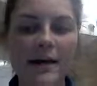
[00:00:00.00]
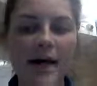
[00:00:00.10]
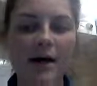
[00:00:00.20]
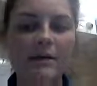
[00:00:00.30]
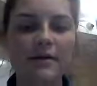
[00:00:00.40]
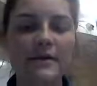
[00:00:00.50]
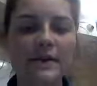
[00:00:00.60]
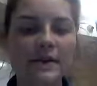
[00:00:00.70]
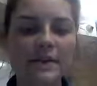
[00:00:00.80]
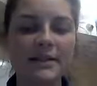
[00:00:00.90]
Now,
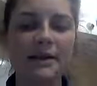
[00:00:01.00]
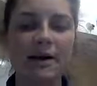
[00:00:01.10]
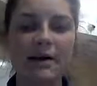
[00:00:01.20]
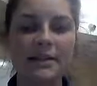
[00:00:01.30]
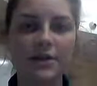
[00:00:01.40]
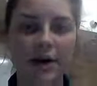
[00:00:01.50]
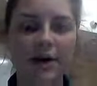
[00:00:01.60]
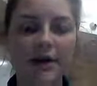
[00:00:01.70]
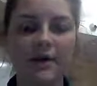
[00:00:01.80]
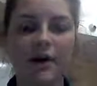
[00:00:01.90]
these
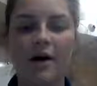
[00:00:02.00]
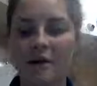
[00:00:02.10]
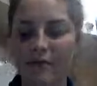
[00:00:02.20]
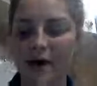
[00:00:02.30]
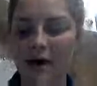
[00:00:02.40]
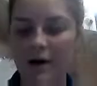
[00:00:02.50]
start our 3